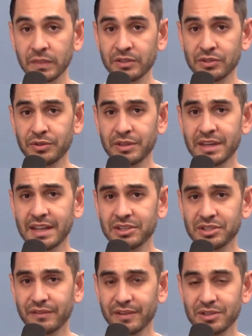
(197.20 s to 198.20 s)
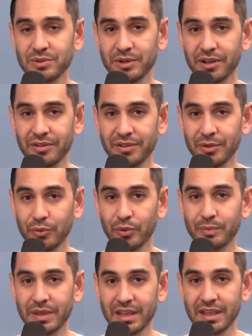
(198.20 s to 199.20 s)
So the nation of Israel
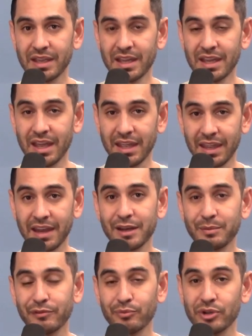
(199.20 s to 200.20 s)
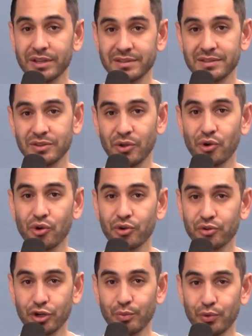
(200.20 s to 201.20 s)
would be a kingdom of priests. The whole
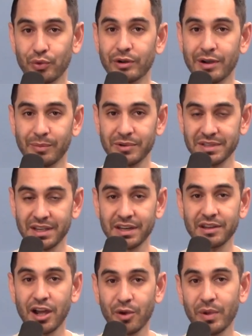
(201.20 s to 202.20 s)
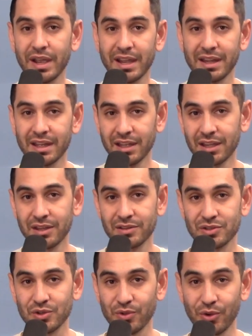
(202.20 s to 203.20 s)
group would represent Yahweh
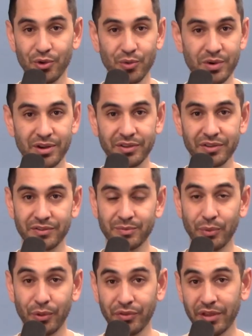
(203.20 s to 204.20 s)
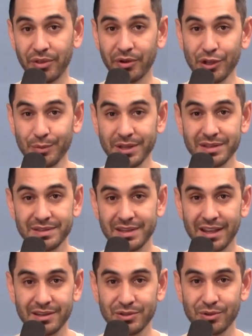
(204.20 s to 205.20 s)
to the whole world, both to other humans
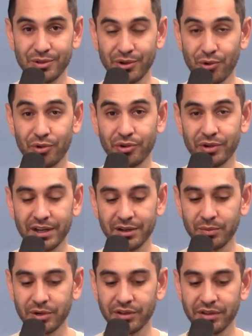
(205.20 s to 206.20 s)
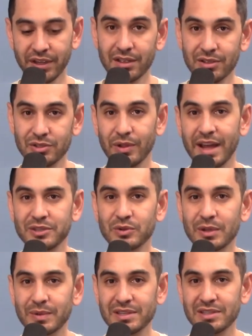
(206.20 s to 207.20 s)
and to the whole created world. So last
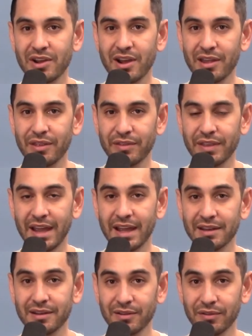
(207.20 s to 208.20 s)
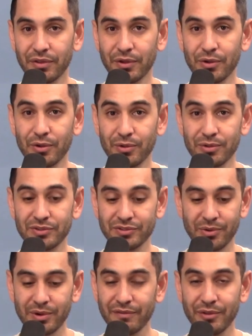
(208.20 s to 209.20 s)
week we saw that the whole
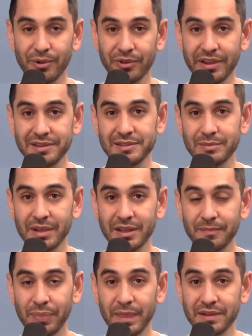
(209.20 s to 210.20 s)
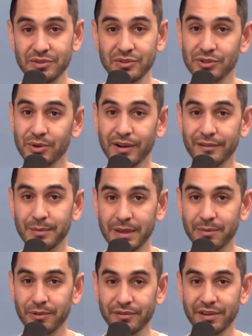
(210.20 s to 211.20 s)
story of the Old Testament is the story of the
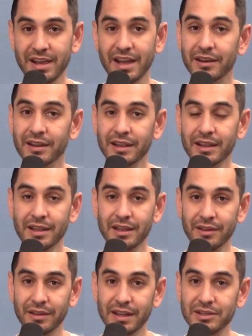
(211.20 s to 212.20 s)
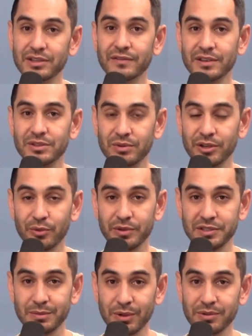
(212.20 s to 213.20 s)
people of God. The nation of Israel
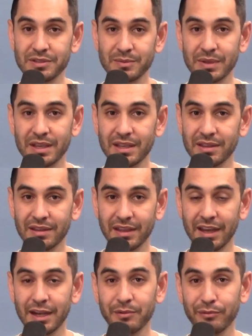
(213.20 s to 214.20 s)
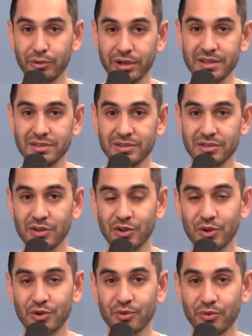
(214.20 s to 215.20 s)
was supposed to be the kingdom of priests
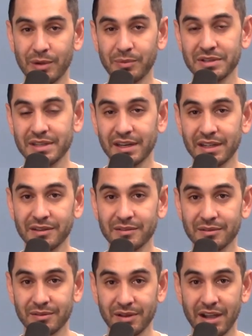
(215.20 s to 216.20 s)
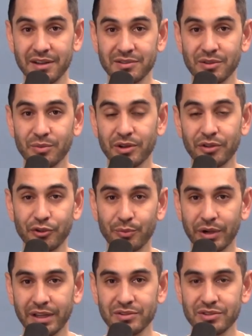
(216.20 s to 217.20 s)
who represented God to the world, who
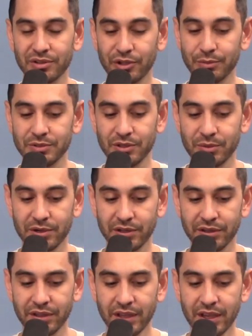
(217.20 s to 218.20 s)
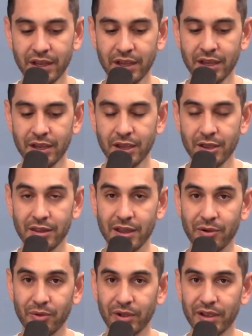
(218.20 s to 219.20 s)
bring his shalom to the world.
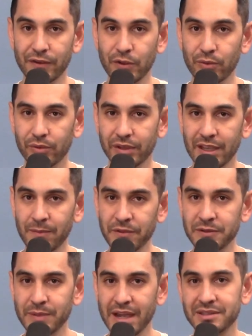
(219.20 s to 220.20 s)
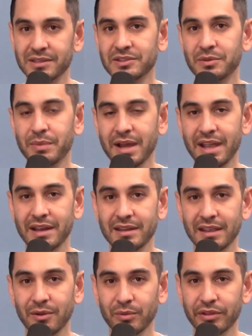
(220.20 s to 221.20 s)
Now, if you keep this passage in mind,
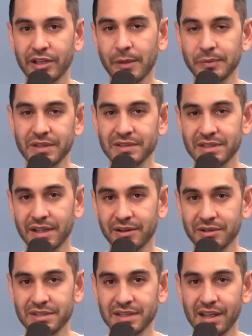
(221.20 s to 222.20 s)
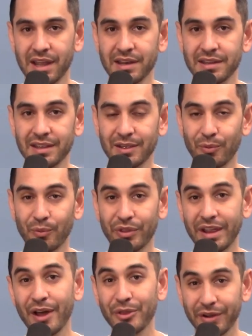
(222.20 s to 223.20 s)
it really helps us to understand
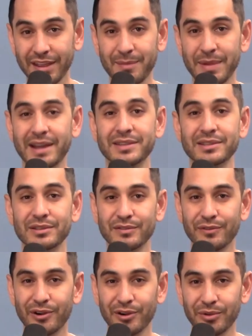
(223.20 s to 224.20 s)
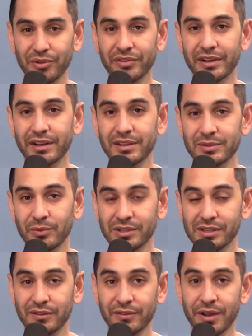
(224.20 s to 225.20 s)
the other key passage for our whole series,
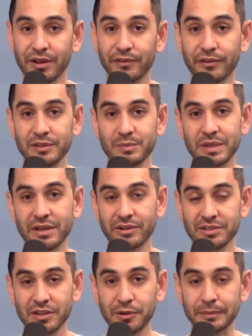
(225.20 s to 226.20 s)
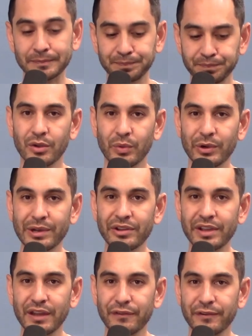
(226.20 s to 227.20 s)
which is found in 1 Peter 2. We're going to
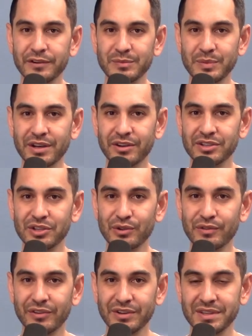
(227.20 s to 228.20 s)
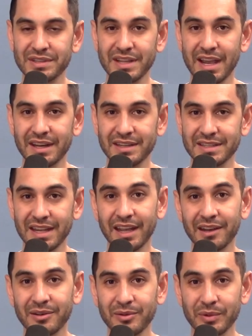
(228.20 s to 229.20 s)
look at 1 Peter 2, verses 9 and
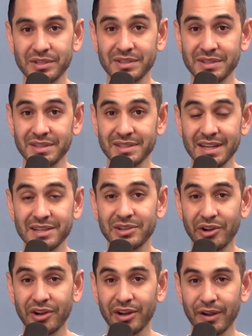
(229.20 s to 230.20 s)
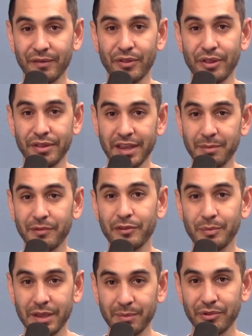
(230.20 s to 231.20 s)
10, which is the center of the theme of
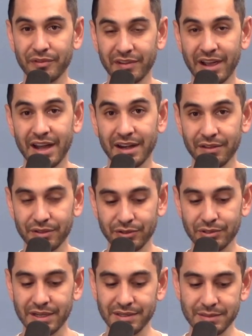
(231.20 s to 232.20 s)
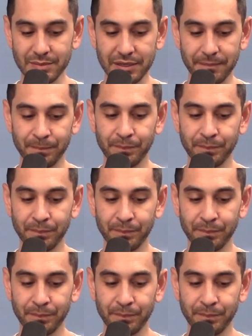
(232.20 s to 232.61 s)
the people of God in the New Testament.